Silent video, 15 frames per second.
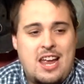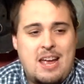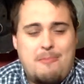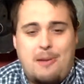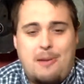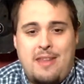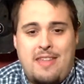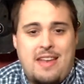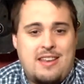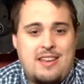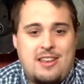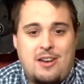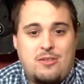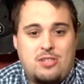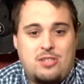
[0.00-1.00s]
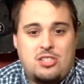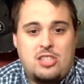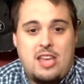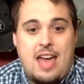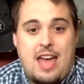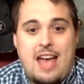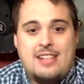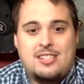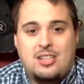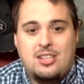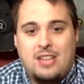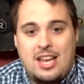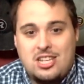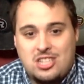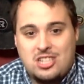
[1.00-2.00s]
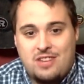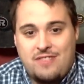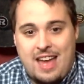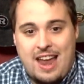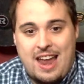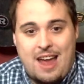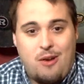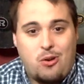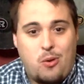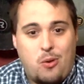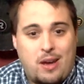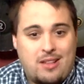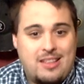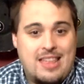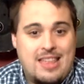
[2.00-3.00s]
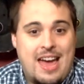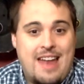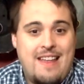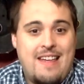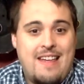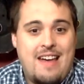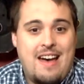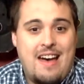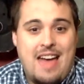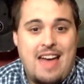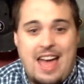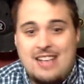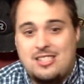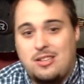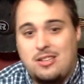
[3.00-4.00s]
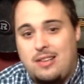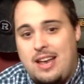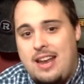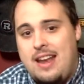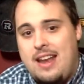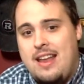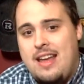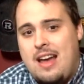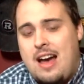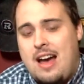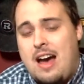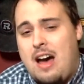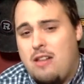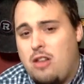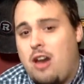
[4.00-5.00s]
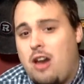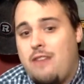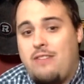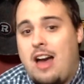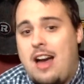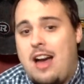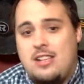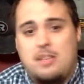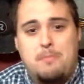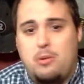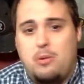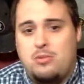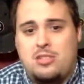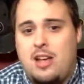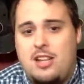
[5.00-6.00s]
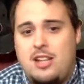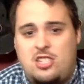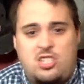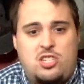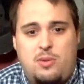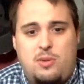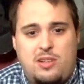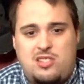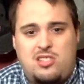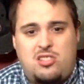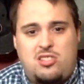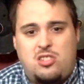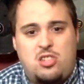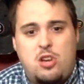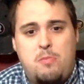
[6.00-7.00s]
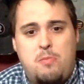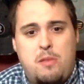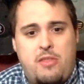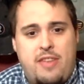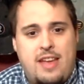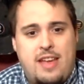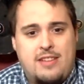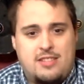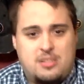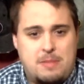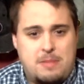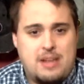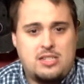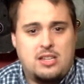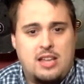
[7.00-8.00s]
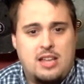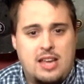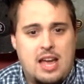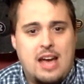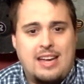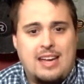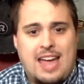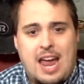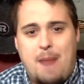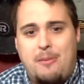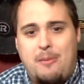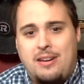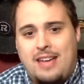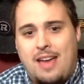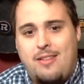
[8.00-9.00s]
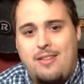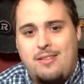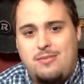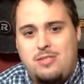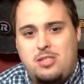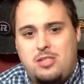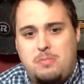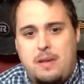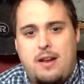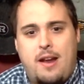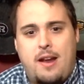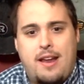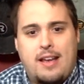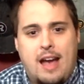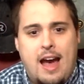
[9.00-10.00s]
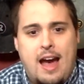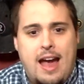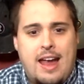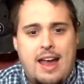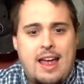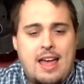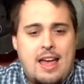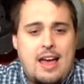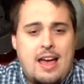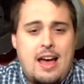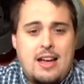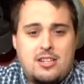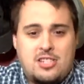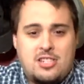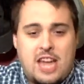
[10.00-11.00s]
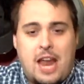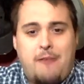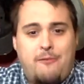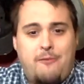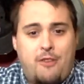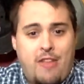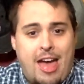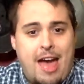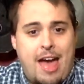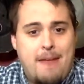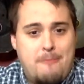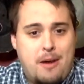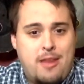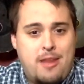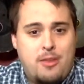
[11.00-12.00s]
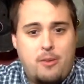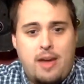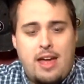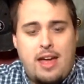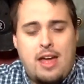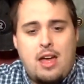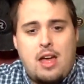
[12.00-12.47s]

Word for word: But then, you know, just the escalation of that, how quickly that uh, escalated. Uh, a lot of guys on both sides just doing stupid things, especially uh, Kameron Kelly, who spit on a guy. Uh, shame for that, by the way.